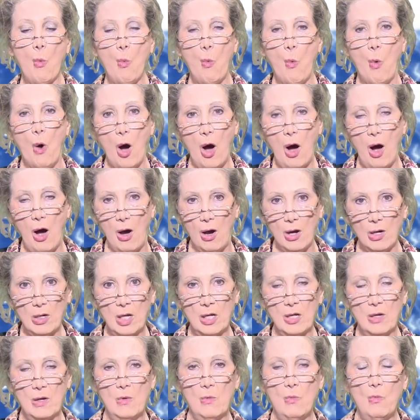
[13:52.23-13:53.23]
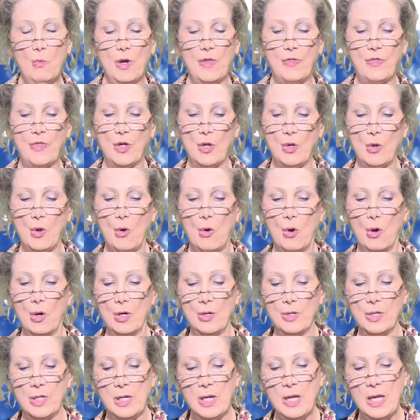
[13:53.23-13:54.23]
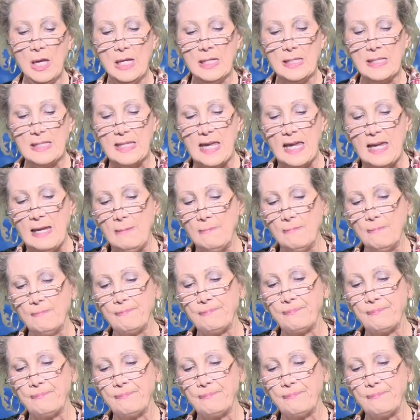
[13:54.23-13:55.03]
walk with the Lord. See,